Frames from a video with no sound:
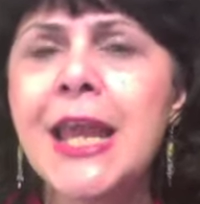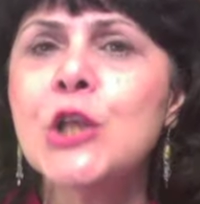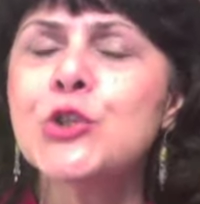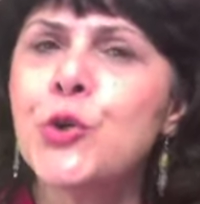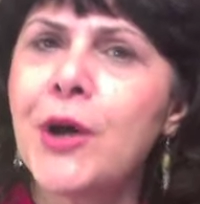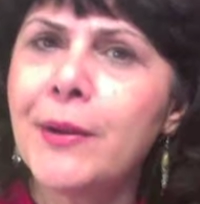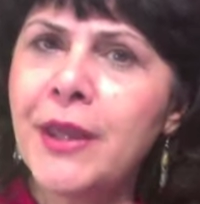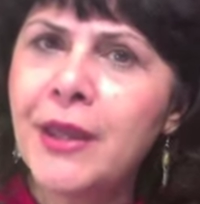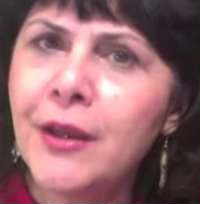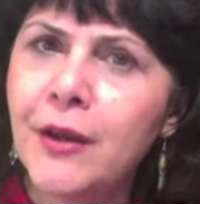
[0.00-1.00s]
So,
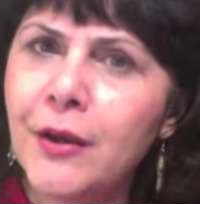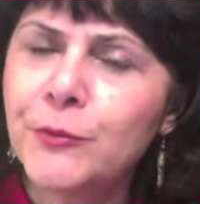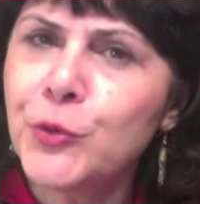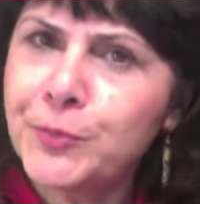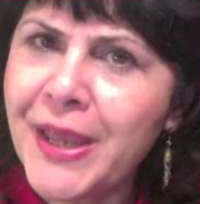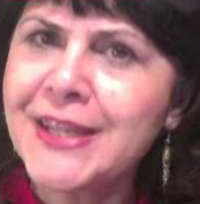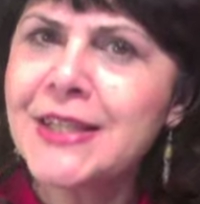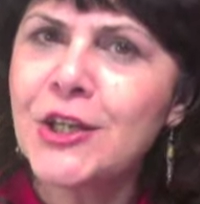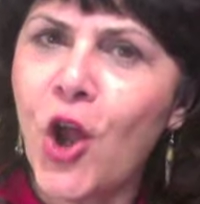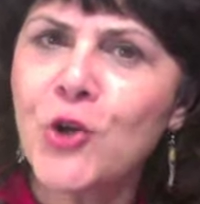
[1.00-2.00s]
uh, to make
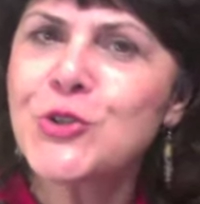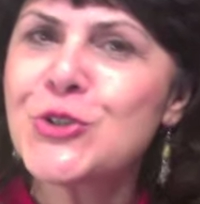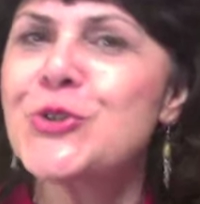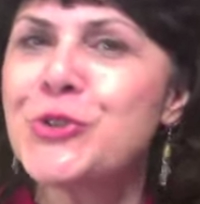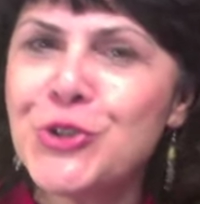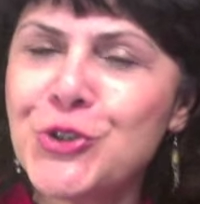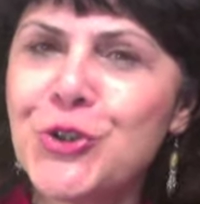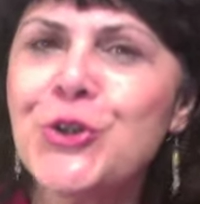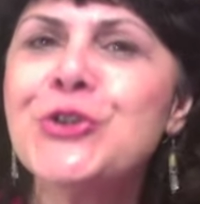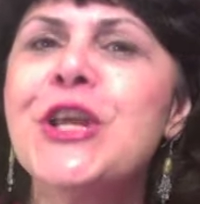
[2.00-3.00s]
the long story
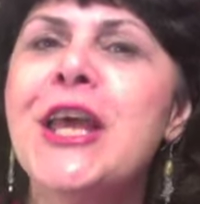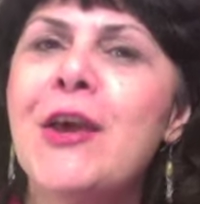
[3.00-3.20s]
short,